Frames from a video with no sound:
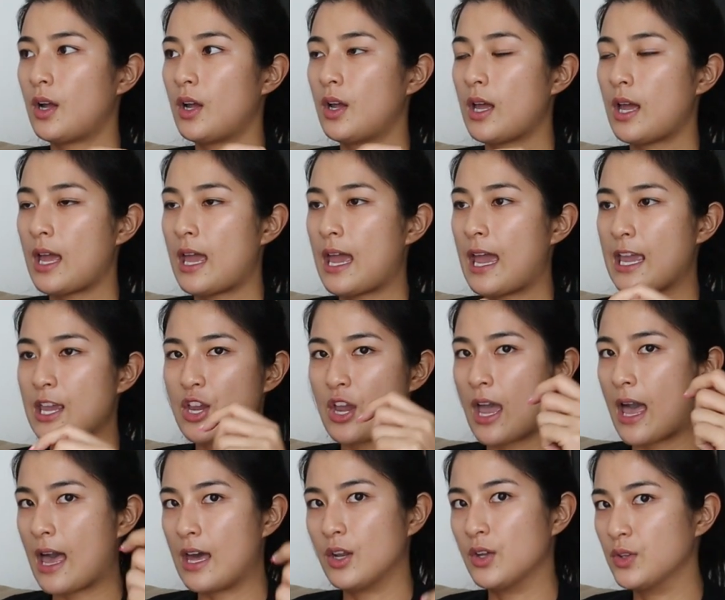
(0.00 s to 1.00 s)
hang your
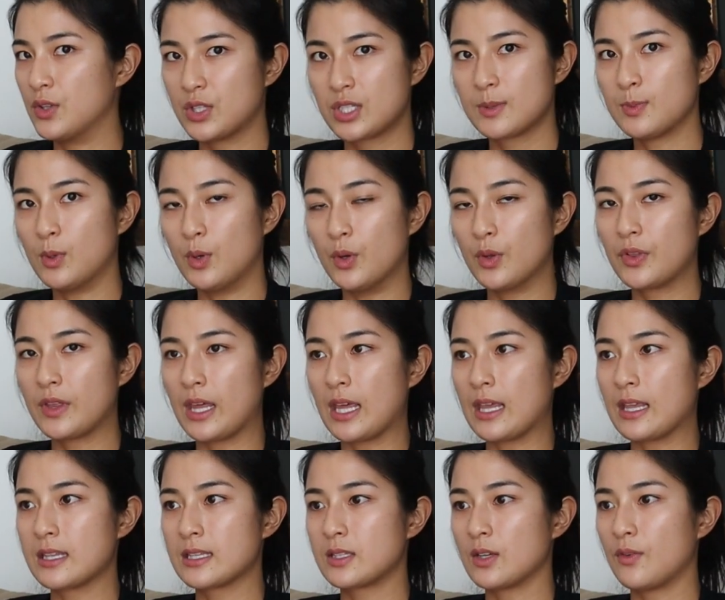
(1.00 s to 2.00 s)
hat on the small
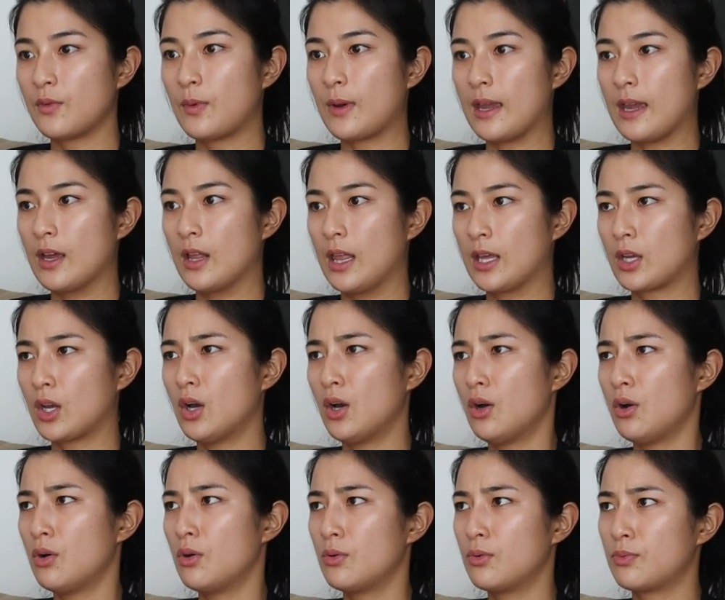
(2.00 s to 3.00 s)
things of where like,
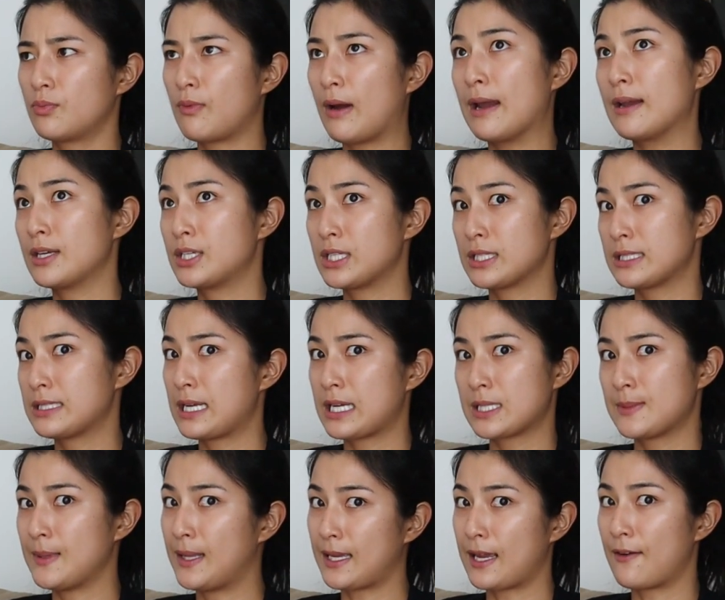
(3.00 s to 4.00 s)
oh, right, she doesn't
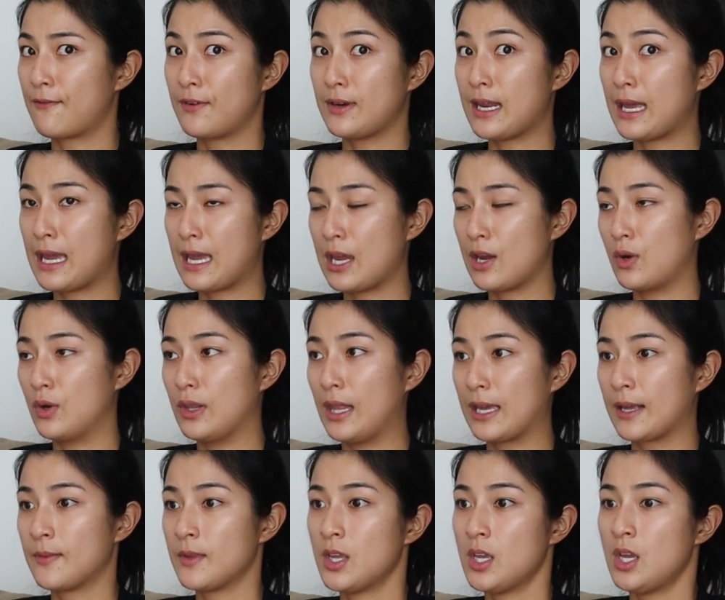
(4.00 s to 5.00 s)
text me like every day, or
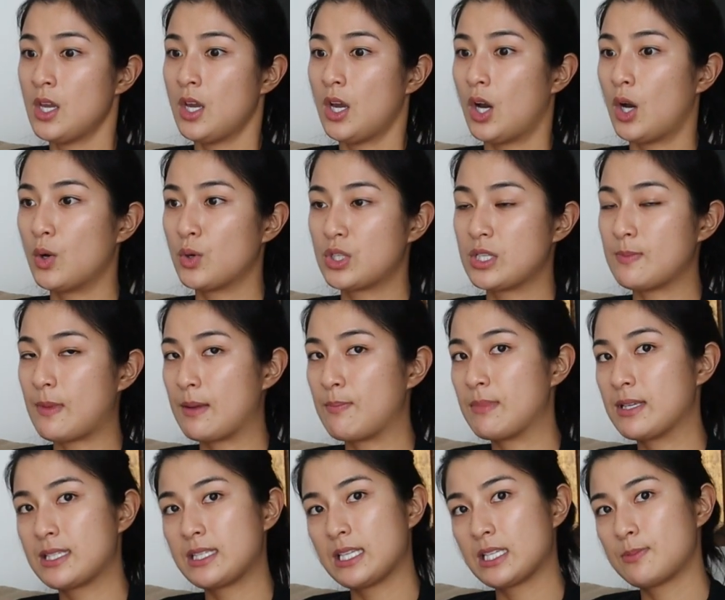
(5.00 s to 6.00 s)
like, oh, she might
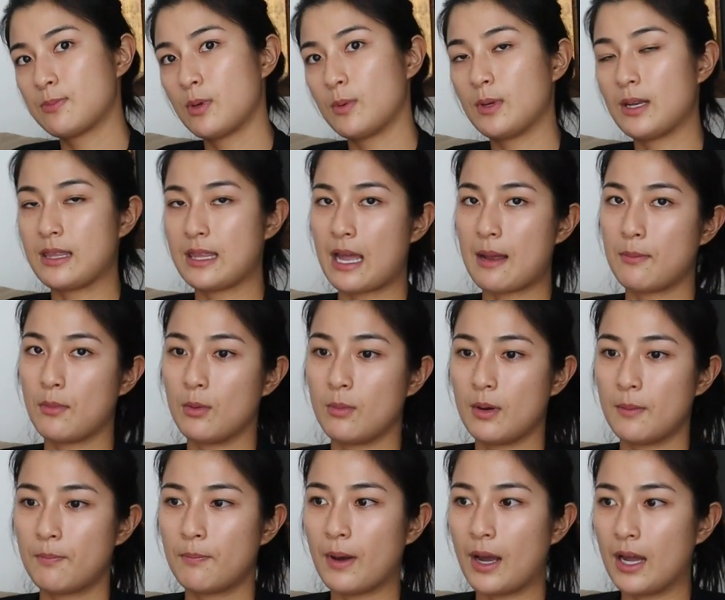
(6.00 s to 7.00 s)
miss this moment and that
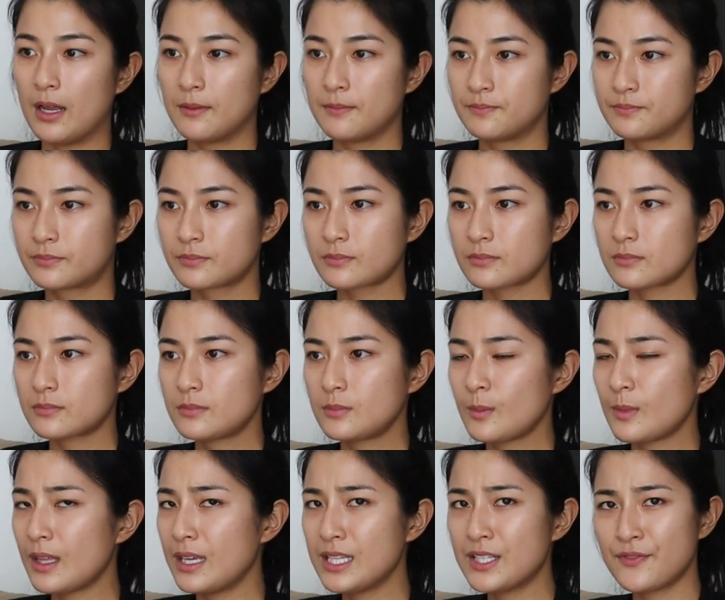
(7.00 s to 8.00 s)
moment, but
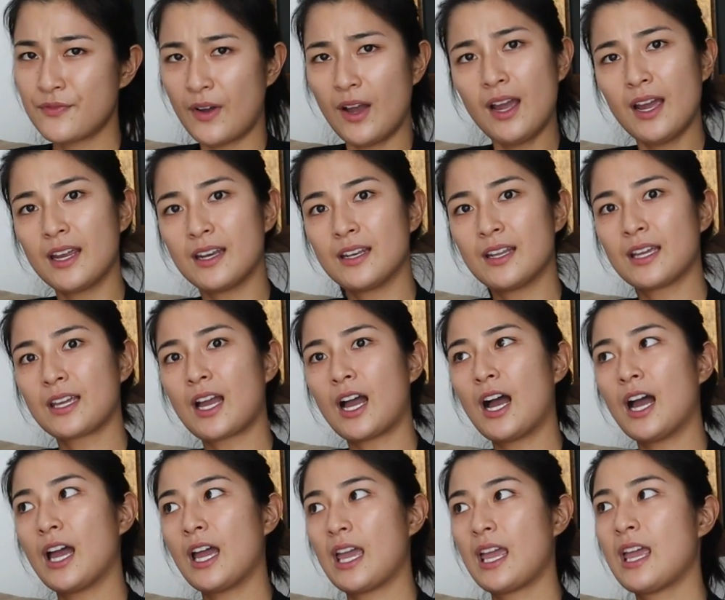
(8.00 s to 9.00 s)
it's fine. Like,
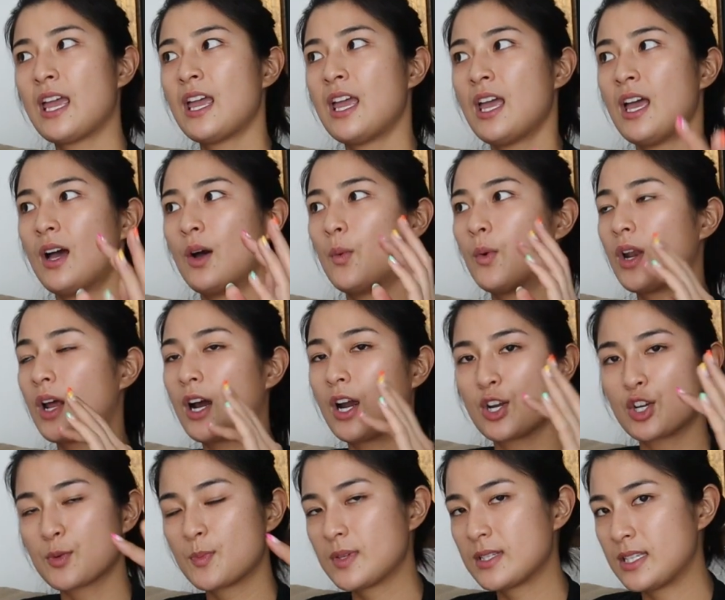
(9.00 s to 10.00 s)
I
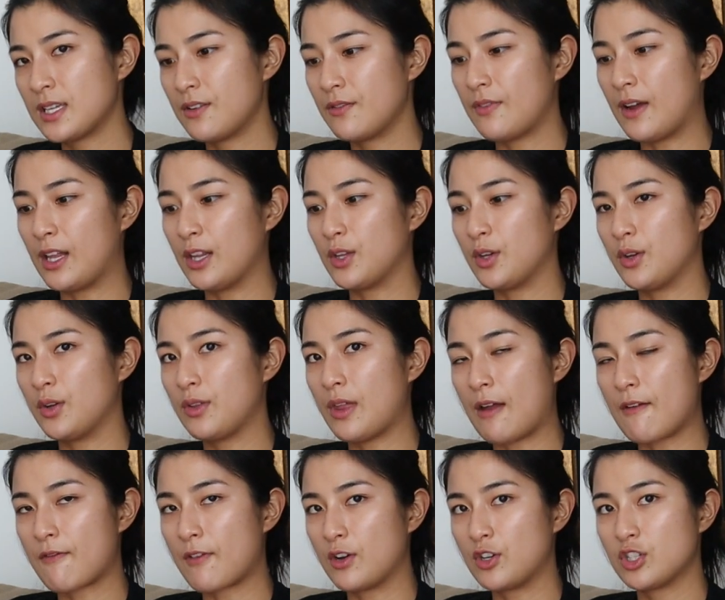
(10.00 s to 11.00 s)
100% value
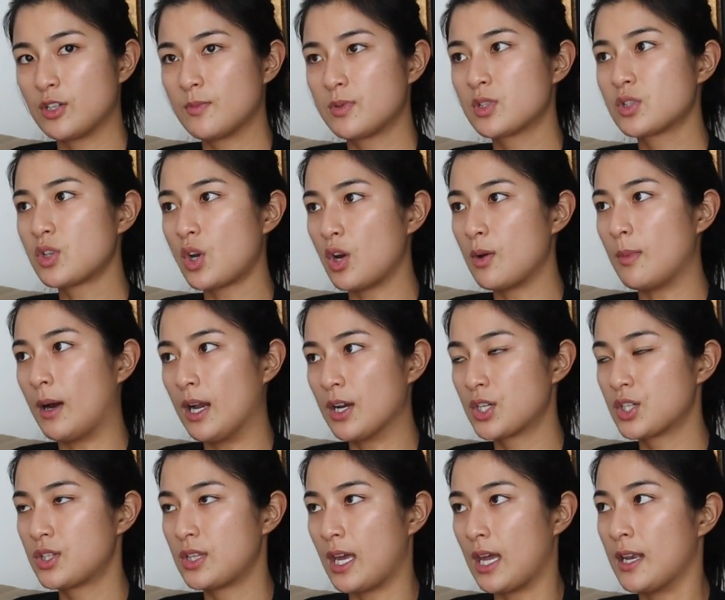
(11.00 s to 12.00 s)
that friendship so
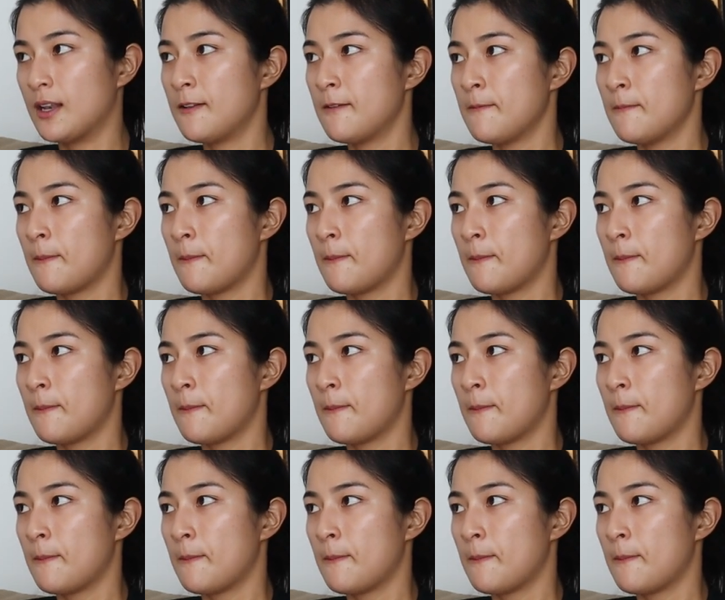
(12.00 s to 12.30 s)
much that,